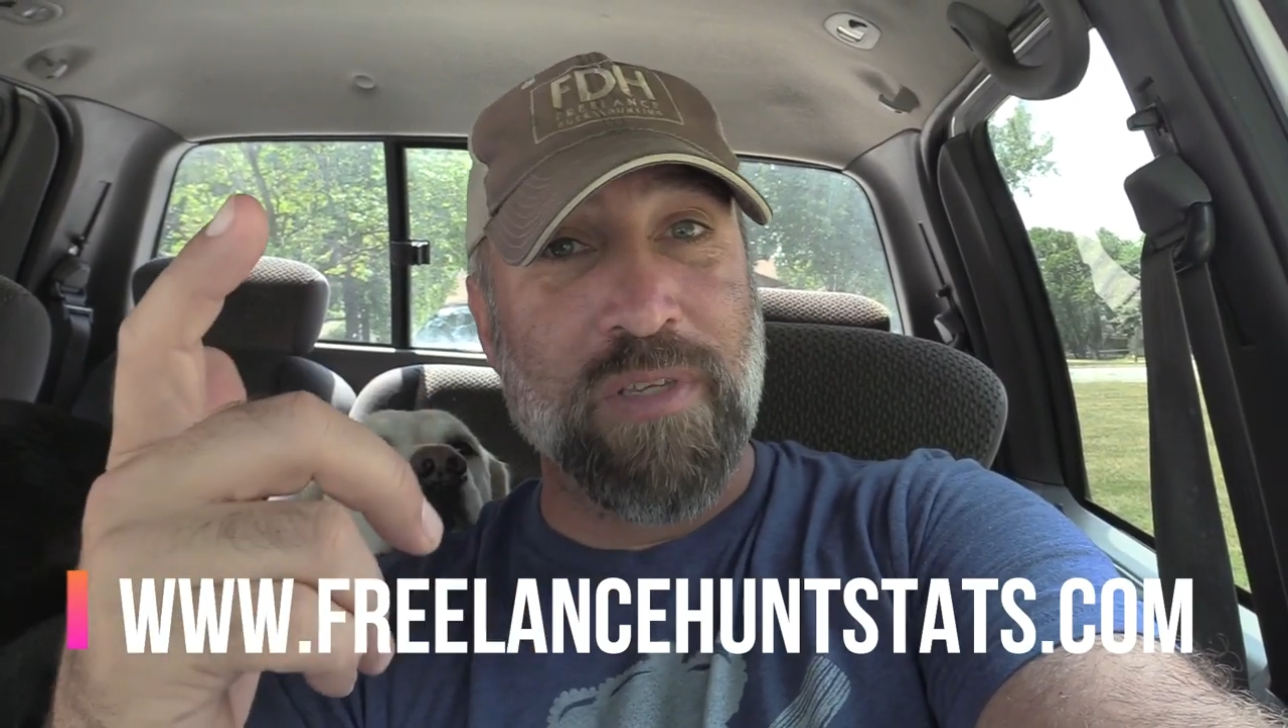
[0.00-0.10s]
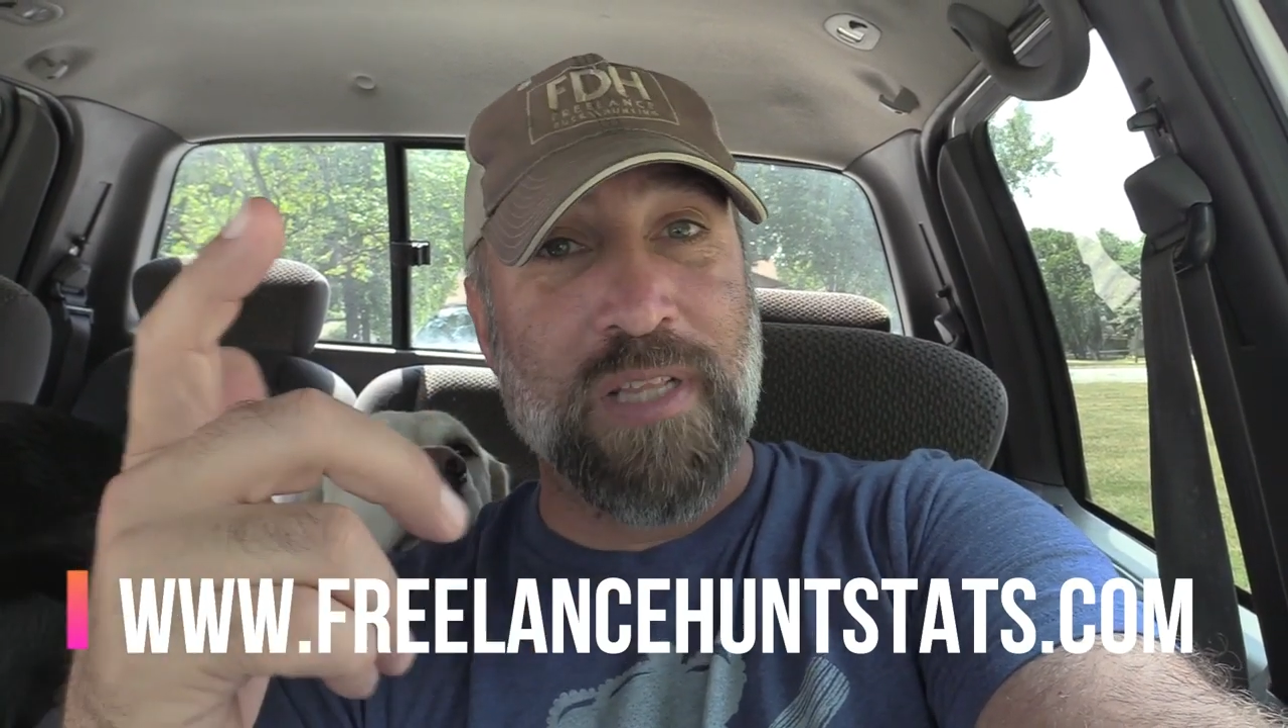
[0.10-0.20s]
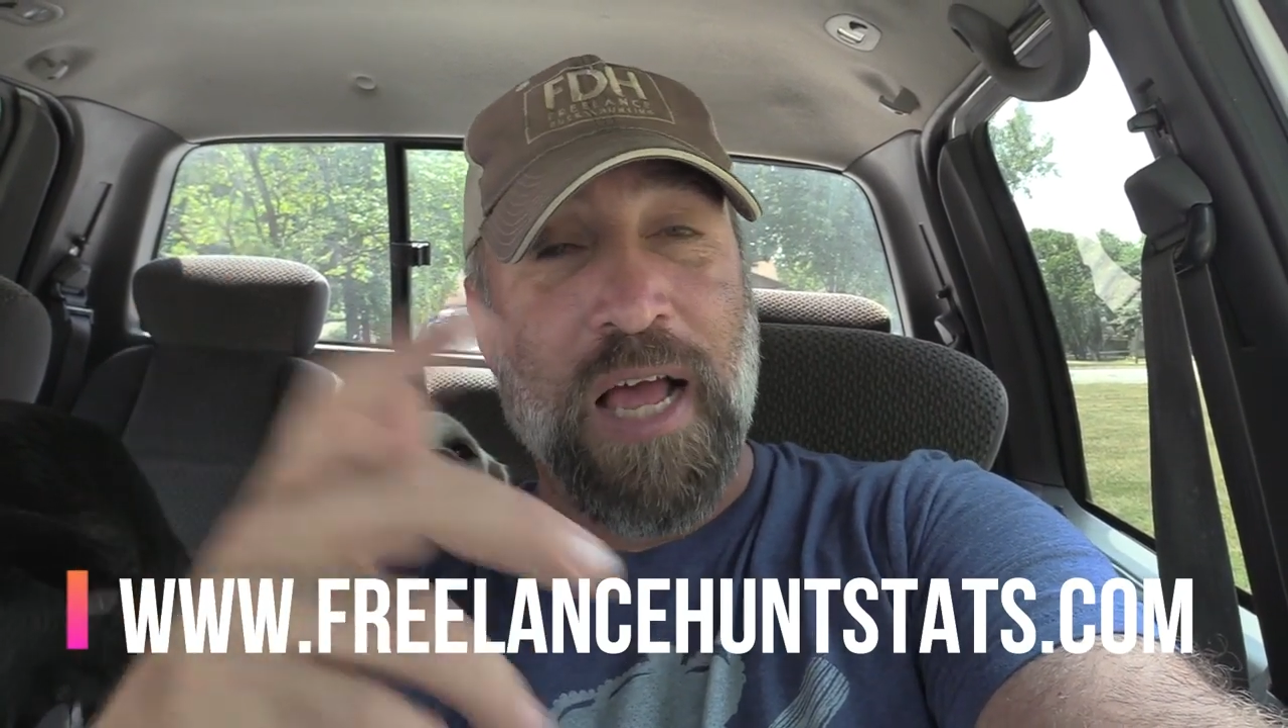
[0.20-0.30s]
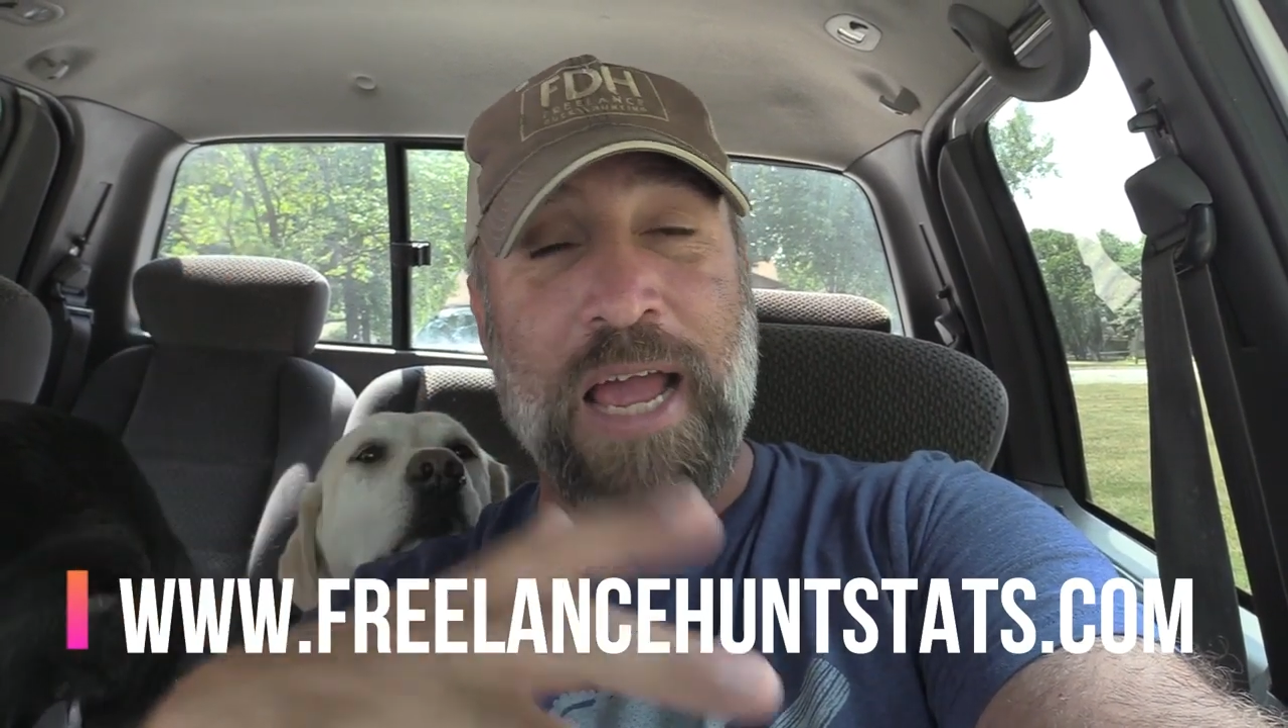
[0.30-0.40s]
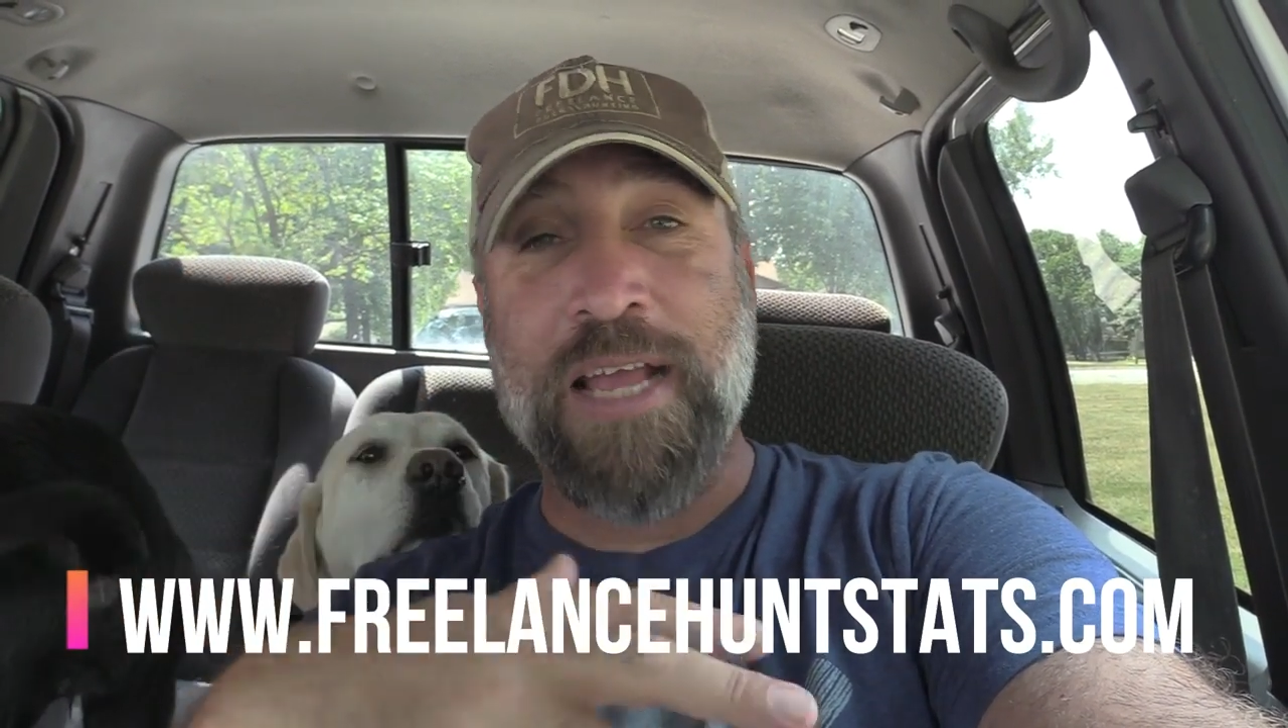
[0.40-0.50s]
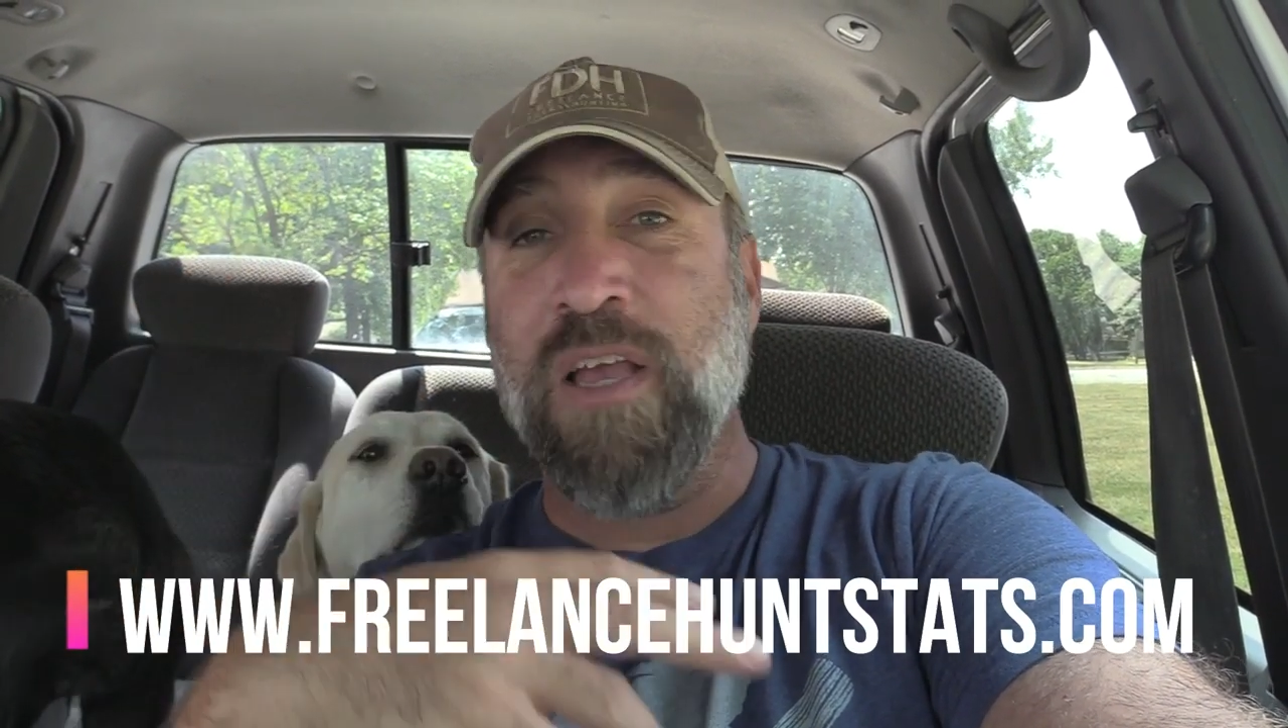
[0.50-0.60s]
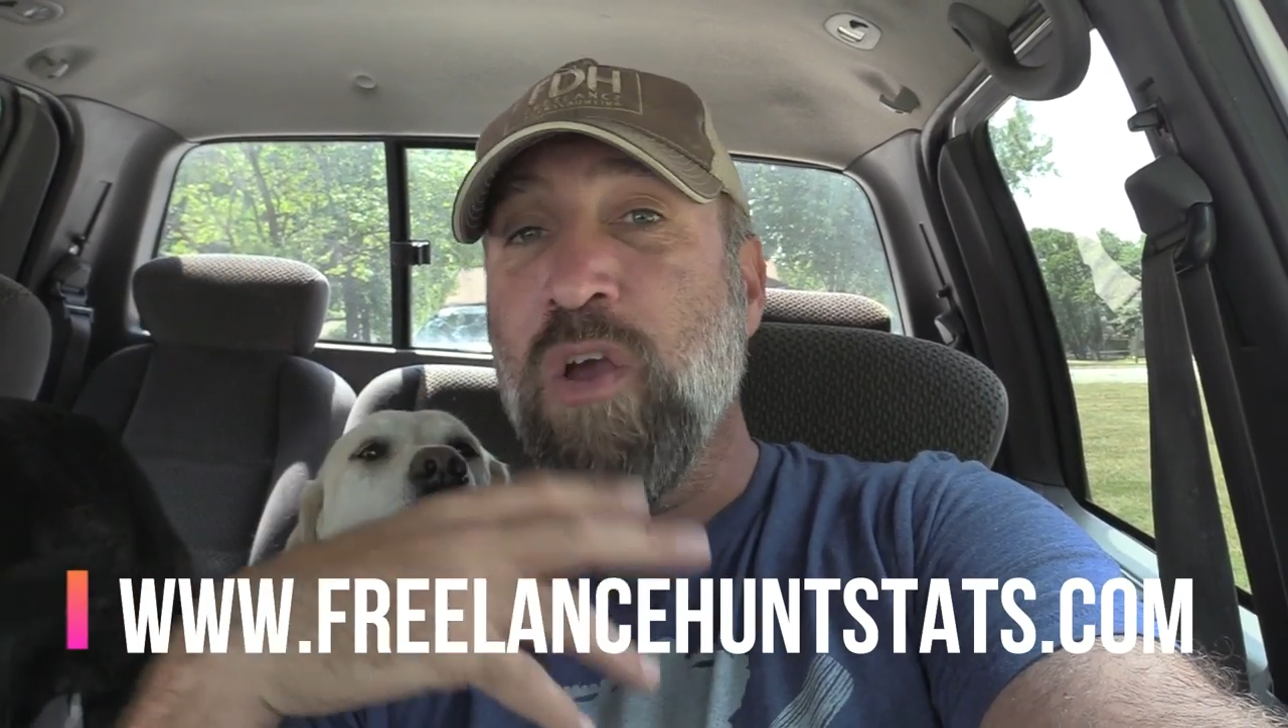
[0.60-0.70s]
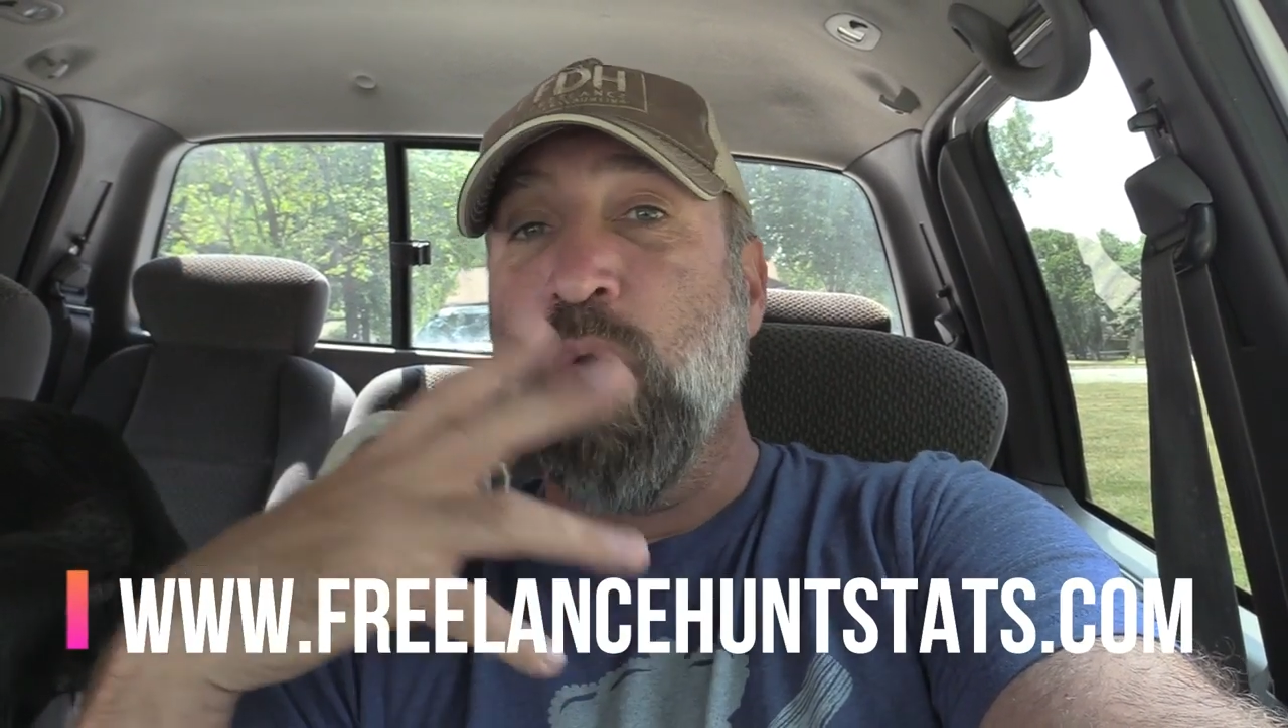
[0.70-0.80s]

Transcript: was like,